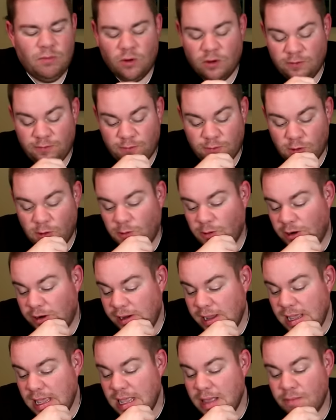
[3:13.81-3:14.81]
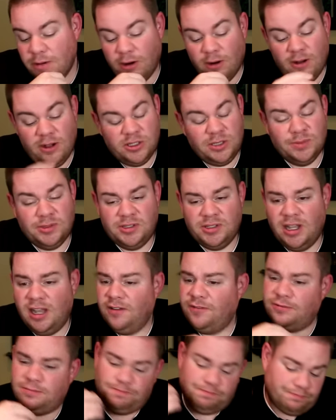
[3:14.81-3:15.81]
more forward, but awesome
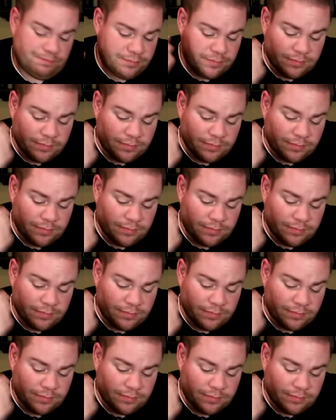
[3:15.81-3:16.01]
stuff